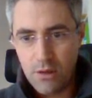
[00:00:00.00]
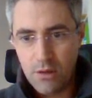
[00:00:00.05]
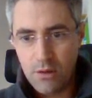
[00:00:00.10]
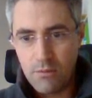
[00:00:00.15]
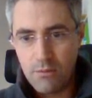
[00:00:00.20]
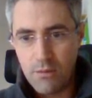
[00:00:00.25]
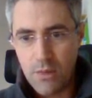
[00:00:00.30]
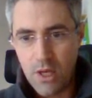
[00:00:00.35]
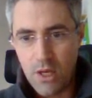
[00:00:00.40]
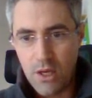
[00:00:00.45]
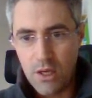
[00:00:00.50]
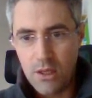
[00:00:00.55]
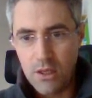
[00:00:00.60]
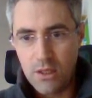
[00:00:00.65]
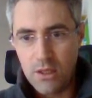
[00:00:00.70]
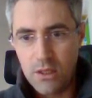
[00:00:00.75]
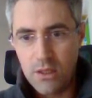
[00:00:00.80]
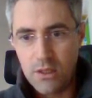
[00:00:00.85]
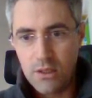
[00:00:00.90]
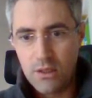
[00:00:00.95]

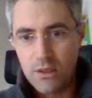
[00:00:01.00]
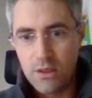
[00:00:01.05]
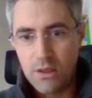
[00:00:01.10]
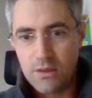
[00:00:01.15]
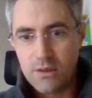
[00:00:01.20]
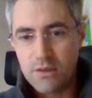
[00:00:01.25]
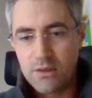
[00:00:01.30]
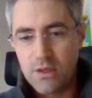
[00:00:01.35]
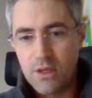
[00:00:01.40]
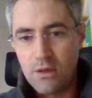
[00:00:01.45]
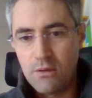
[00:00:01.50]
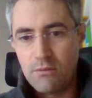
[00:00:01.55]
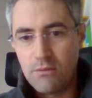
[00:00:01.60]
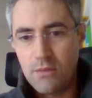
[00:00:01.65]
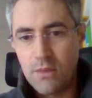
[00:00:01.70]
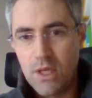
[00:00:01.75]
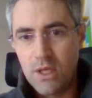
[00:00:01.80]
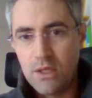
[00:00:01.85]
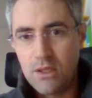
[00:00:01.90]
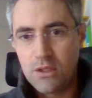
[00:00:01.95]
let's say
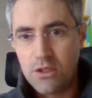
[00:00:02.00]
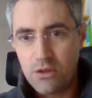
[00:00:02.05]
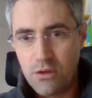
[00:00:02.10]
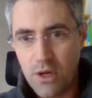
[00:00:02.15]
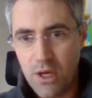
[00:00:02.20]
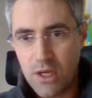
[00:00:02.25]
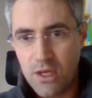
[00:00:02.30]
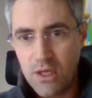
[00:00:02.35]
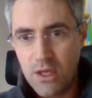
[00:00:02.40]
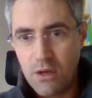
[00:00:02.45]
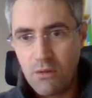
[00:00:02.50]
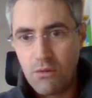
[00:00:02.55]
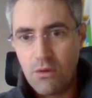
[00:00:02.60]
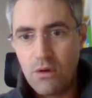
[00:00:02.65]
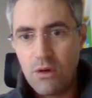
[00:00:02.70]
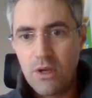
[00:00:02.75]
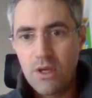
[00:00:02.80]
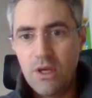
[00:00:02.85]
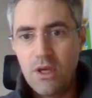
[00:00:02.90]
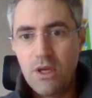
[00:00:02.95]
my tracking
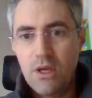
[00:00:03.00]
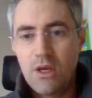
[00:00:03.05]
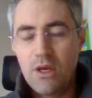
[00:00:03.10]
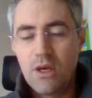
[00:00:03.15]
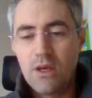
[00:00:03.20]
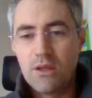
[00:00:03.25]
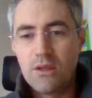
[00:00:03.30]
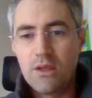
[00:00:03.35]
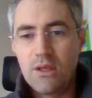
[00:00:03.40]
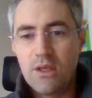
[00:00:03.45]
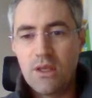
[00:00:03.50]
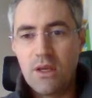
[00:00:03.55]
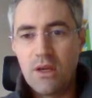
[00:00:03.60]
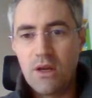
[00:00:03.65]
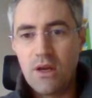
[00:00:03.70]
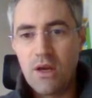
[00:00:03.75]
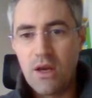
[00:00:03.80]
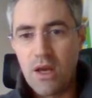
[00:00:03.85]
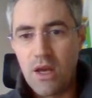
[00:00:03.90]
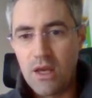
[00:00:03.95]
working, and
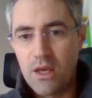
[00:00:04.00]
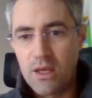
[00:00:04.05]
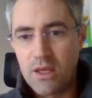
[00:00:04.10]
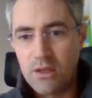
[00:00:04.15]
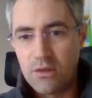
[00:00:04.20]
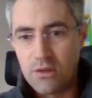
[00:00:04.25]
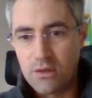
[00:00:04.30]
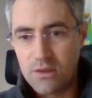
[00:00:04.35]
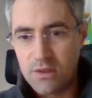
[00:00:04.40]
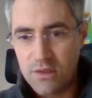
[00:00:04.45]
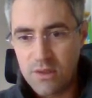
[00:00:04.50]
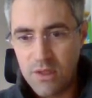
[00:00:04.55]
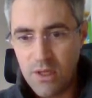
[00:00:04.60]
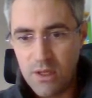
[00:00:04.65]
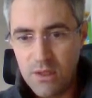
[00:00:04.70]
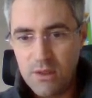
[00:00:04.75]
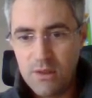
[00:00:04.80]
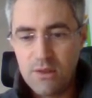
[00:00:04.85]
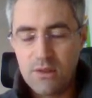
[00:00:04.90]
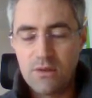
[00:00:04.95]
here I cannot
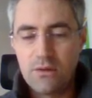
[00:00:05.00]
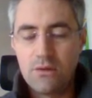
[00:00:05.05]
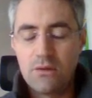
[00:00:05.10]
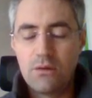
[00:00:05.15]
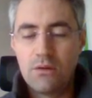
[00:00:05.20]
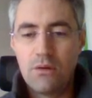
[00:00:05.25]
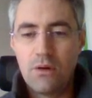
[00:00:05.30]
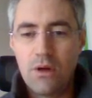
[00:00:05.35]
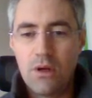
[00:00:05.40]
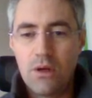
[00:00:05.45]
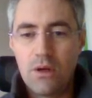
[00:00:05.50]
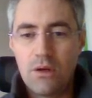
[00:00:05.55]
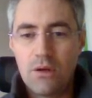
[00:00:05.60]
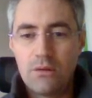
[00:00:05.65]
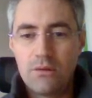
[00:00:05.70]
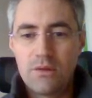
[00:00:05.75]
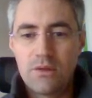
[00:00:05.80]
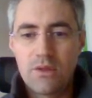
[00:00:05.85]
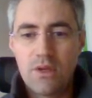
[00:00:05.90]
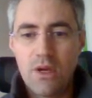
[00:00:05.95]
see it, so
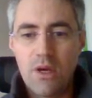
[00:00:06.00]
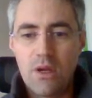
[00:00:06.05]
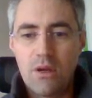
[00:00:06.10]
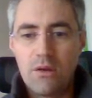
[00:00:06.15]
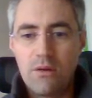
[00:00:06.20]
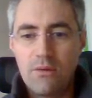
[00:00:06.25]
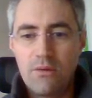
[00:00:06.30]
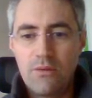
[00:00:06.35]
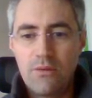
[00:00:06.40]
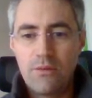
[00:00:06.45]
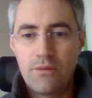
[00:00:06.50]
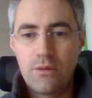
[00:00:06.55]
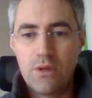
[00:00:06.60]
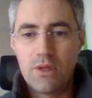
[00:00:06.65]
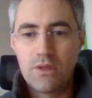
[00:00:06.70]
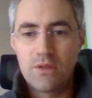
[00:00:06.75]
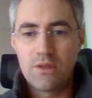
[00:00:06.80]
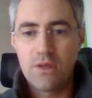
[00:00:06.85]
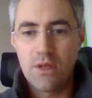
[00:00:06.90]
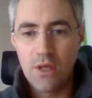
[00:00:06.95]
it's kind of,
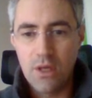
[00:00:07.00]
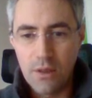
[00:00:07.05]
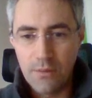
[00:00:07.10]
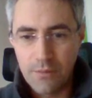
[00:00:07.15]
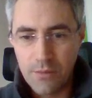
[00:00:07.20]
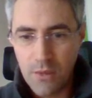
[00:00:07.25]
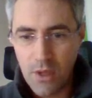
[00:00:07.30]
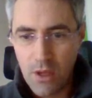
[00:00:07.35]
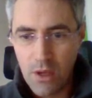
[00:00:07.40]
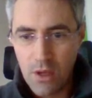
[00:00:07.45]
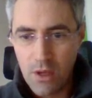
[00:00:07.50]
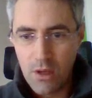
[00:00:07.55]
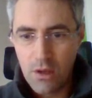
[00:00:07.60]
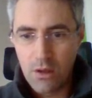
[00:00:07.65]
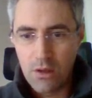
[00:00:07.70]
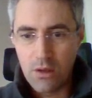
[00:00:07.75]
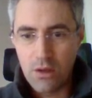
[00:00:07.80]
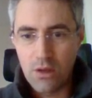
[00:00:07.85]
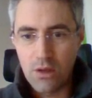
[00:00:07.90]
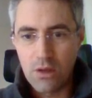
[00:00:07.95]
let's say,
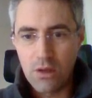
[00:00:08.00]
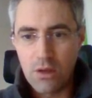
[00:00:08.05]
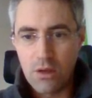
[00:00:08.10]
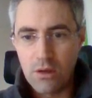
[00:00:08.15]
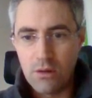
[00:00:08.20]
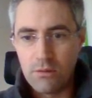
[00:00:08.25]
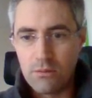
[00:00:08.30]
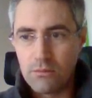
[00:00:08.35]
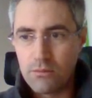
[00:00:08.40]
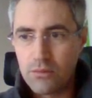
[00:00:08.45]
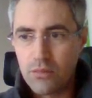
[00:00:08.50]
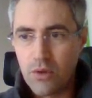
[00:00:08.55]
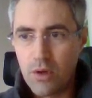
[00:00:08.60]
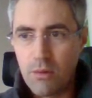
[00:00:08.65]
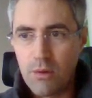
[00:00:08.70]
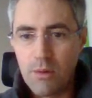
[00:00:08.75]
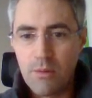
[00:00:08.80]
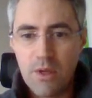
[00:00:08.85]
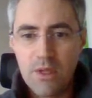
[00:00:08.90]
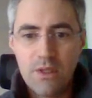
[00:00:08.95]

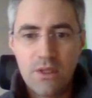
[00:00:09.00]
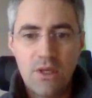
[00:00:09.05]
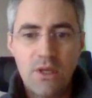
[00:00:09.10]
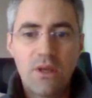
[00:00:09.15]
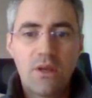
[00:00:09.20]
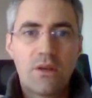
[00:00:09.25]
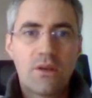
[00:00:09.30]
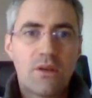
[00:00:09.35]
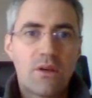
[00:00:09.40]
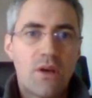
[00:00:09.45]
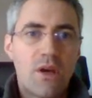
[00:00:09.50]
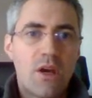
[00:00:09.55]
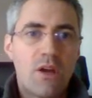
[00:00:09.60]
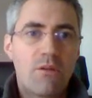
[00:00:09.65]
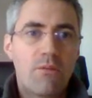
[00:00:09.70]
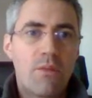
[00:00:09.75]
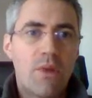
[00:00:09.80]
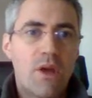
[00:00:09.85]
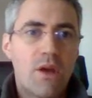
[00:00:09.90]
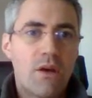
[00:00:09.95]
problematic.
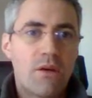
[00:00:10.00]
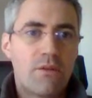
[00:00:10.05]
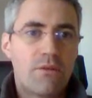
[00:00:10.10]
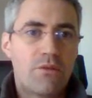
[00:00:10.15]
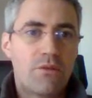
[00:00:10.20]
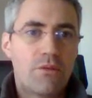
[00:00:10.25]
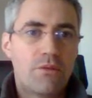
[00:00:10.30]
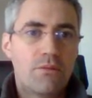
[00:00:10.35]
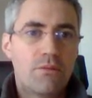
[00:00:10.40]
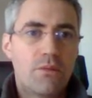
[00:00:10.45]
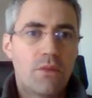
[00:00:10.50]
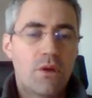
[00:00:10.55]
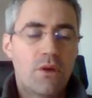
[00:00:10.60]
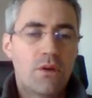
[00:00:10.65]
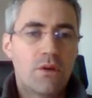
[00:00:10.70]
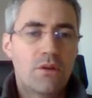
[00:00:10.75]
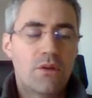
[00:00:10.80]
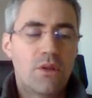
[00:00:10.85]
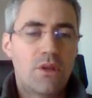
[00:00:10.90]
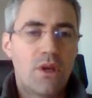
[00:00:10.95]
I may have
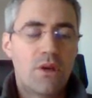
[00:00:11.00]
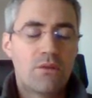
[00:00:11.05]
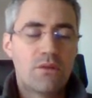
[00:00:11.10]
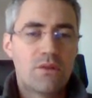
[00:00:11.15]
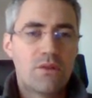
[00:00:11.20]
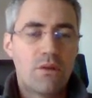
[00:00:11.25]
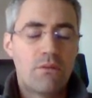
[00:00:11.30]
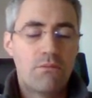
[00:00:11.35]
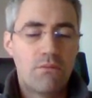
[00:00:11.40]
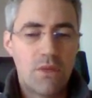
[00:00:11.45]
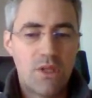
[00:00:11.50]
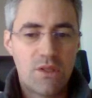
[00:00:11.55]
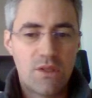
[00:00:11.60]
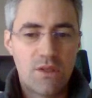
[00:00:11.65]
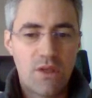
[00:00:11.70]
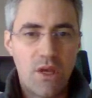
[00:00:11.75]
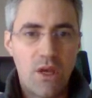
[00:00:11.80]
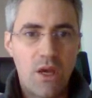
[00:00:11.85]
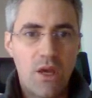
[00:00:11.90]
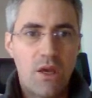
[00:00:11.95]
done some
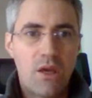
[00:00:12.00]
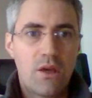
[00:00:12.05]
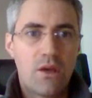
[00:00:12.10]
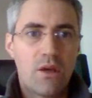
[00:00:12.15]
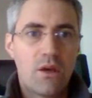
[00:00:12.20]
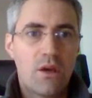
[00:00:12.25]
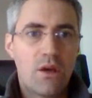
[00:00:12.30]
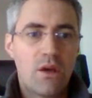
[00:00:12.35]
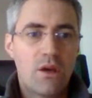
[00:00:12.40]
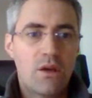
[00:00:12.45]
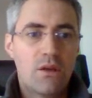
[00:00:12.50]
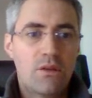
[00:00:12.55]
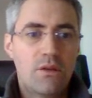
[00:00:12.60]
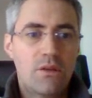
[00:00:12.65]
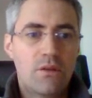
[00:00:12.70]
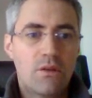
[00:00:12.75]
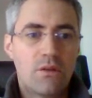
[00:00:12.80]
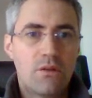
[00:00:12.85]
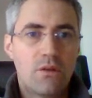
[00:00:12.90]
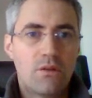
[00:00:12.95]
mistake, and
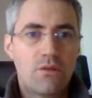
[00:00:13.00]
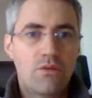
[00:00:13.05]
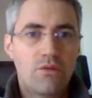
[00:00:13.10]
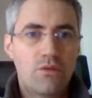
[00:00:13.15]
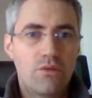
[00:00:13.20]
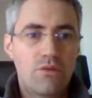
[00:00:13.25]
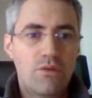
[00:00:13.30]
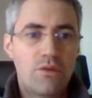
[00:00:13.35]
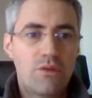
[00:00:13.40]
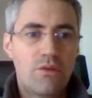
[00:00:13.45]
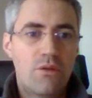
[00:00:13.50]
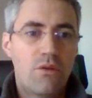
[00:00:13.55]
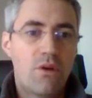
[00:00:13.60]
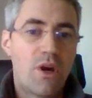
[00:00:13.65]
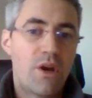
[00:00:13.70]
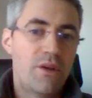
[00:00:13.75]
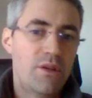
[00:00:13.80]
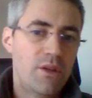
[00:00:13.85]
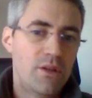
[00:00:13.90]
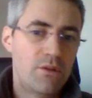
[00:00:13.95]
in order to do
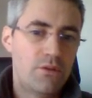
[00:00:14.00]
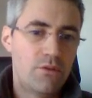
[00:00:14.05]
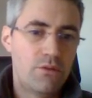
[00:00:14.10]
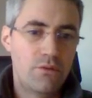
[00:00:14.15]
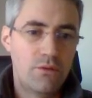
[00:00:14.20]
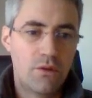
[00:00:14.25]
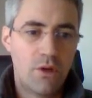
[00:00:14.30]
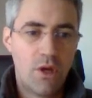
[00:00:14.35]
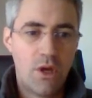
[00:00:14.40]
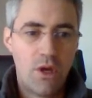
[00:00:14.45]
so I need to